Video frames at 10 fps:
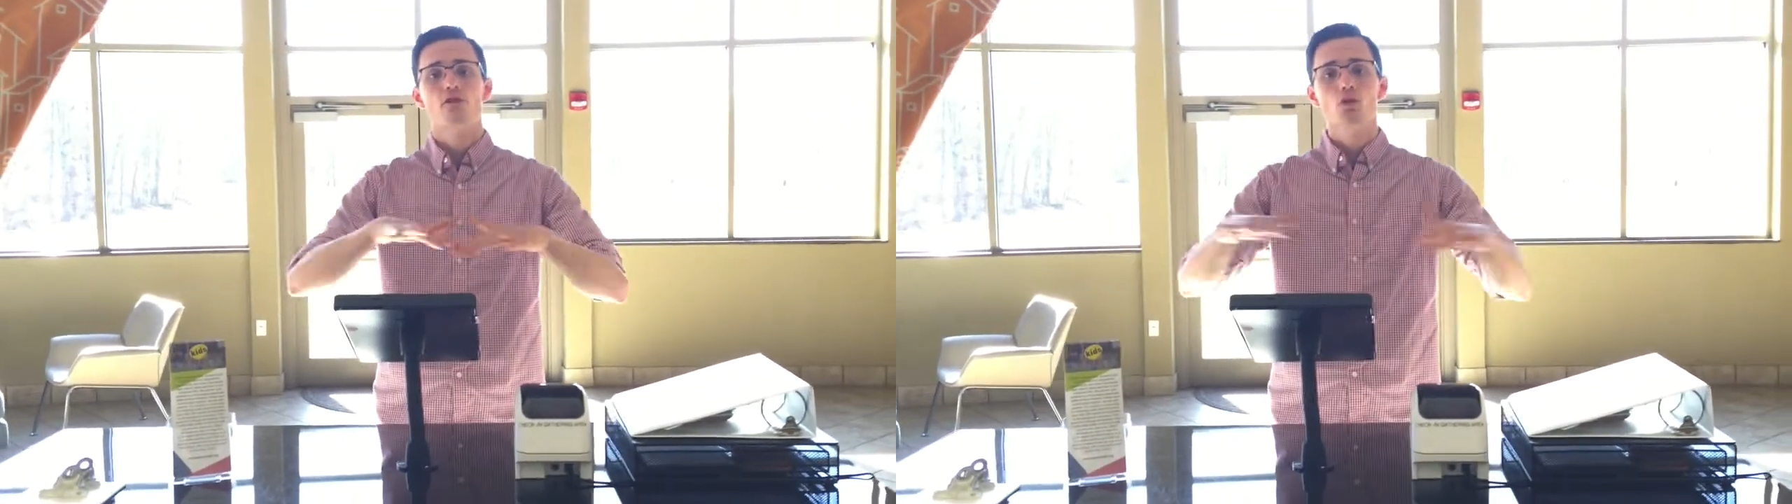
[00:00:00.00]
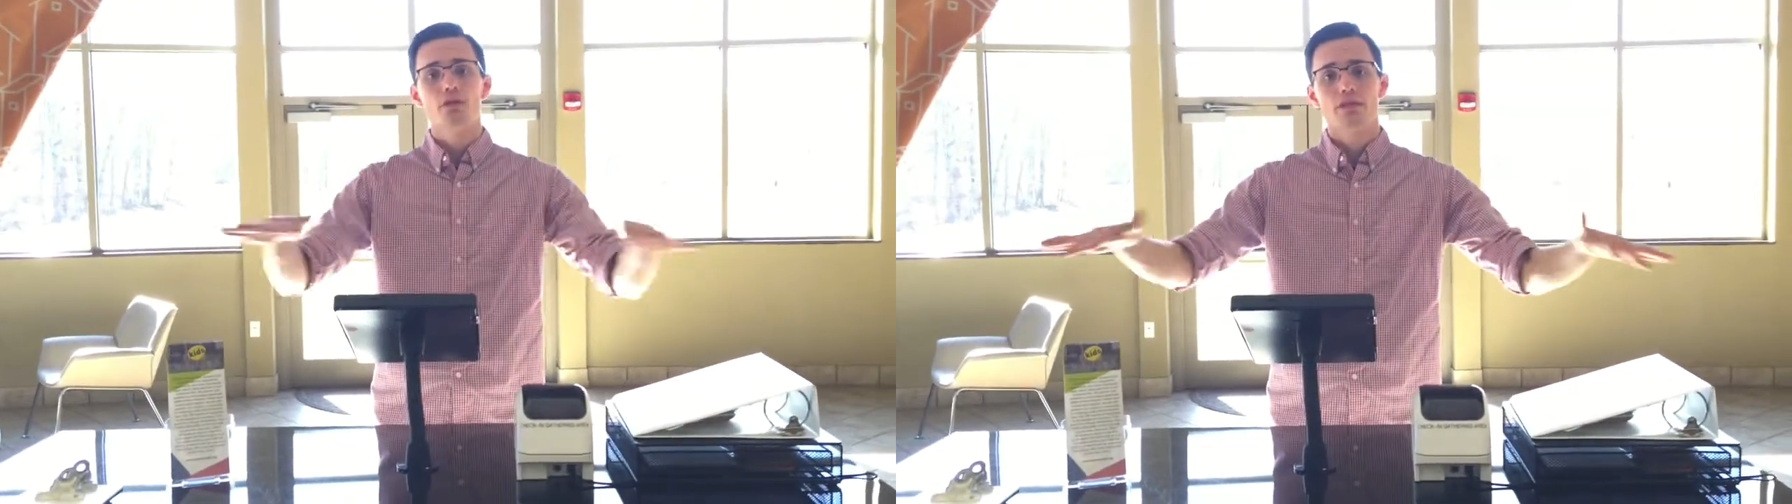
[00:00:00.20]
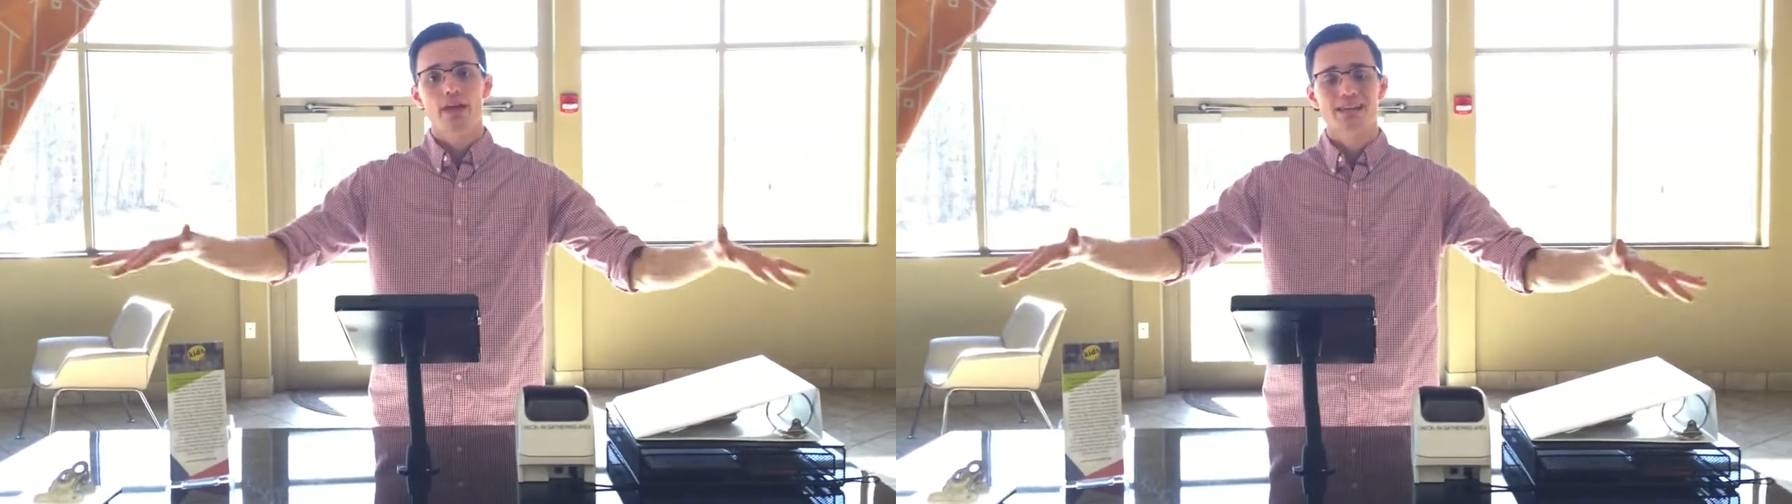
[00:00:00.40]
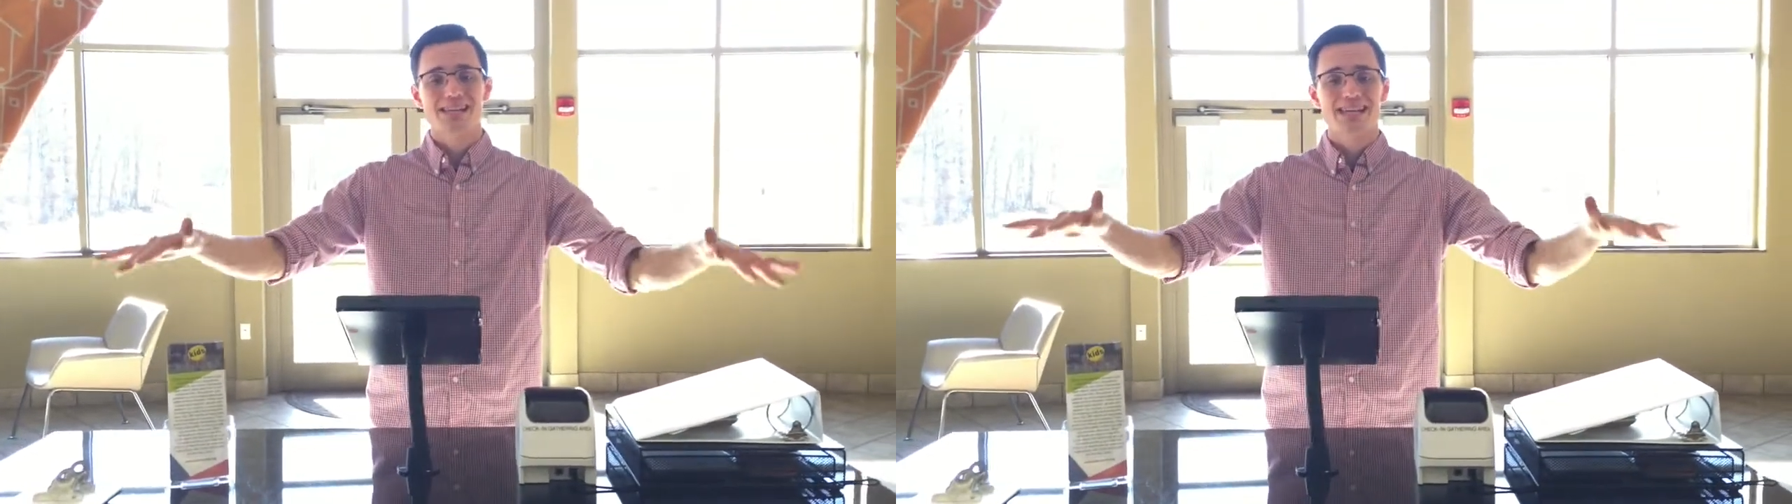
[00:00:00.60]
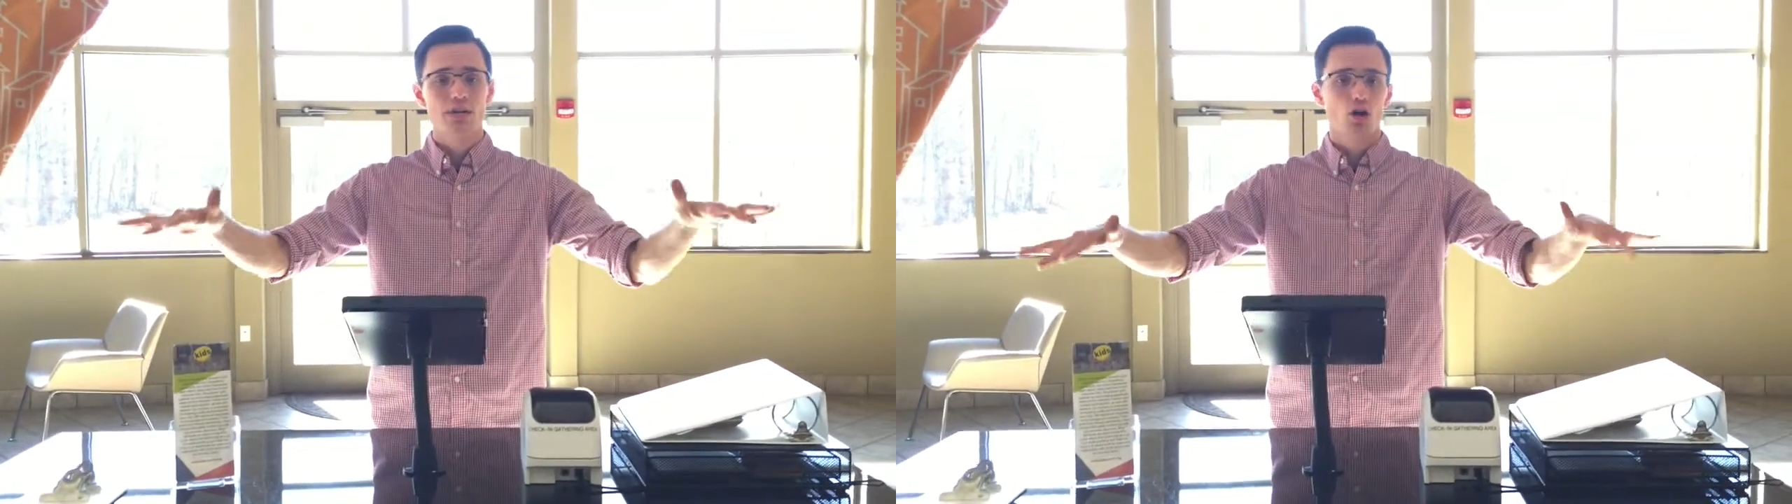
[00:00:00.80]
few of the things
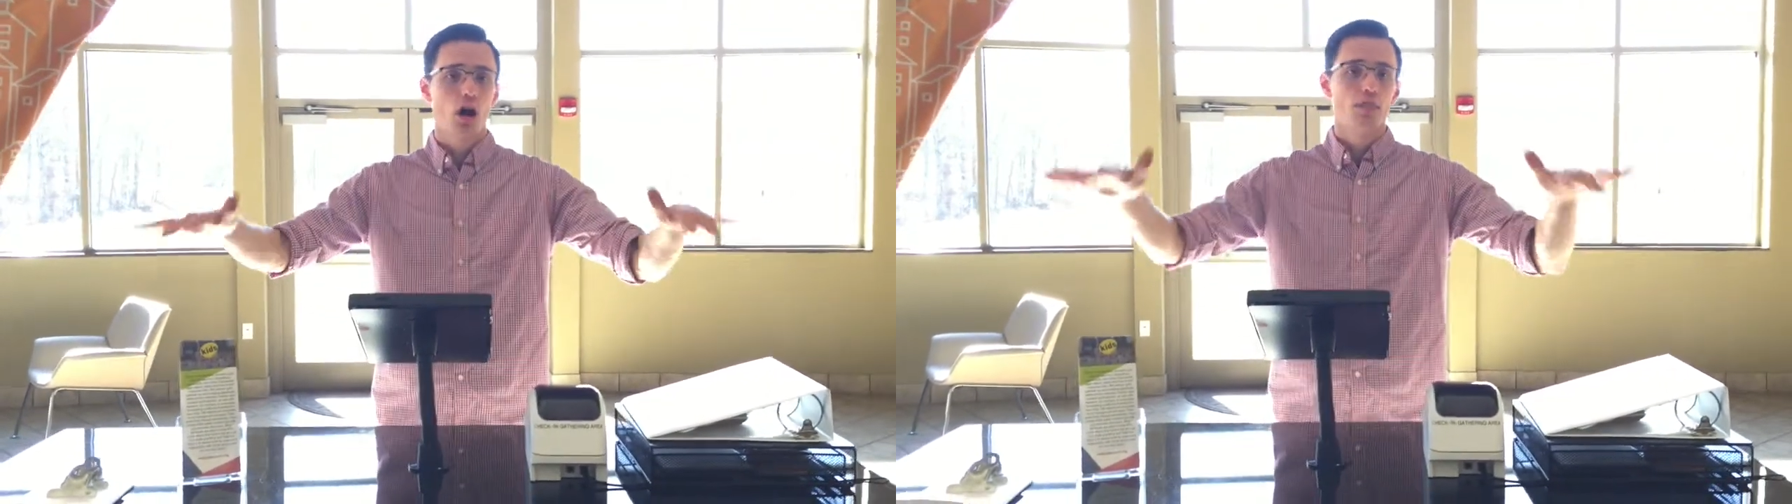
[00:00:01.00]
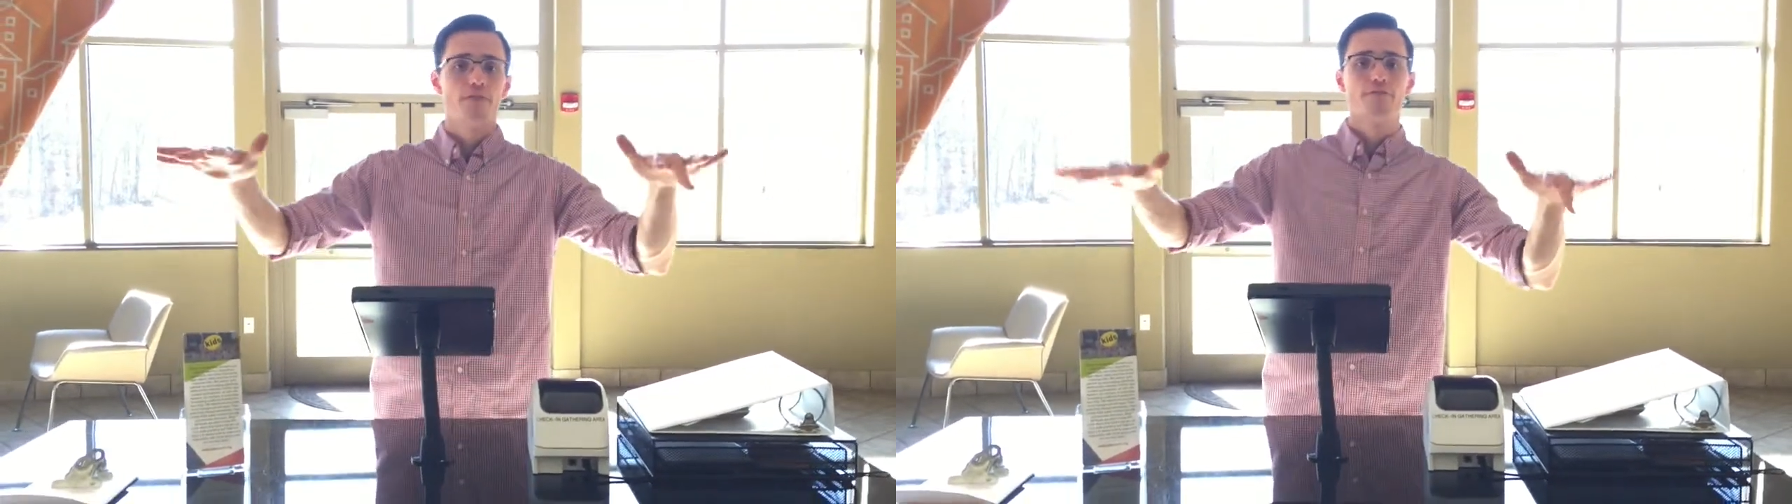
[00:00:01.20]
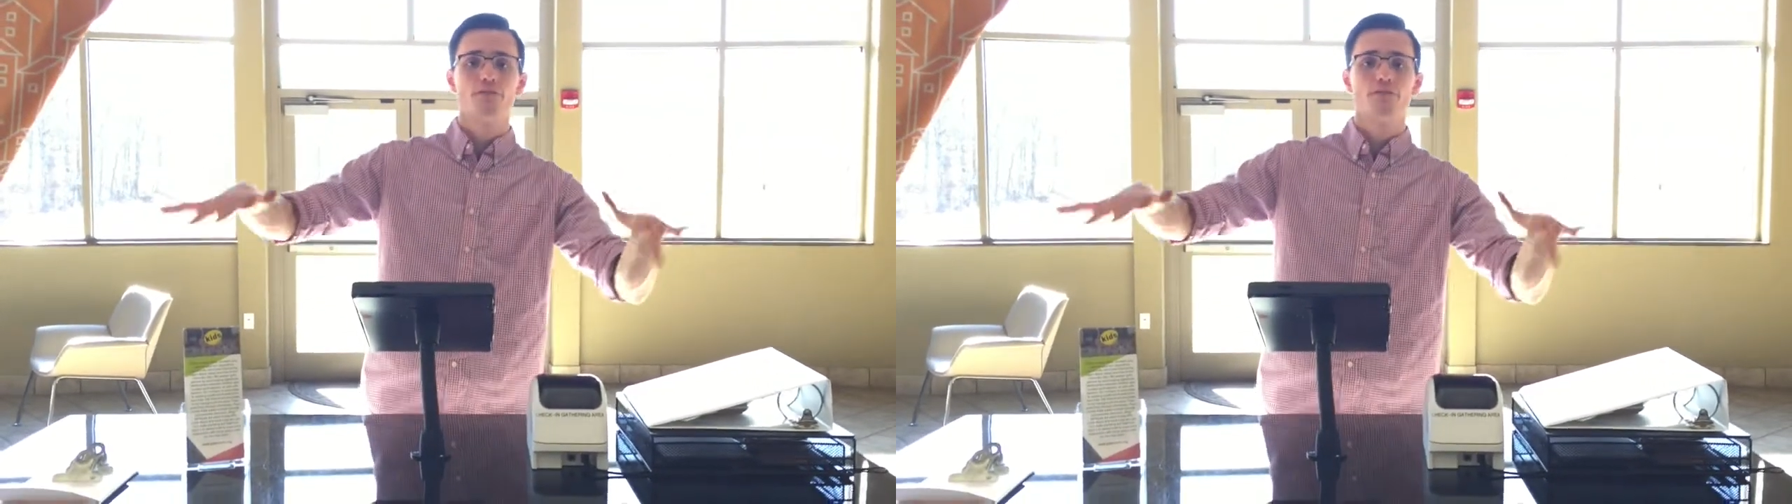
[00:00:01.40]
here on the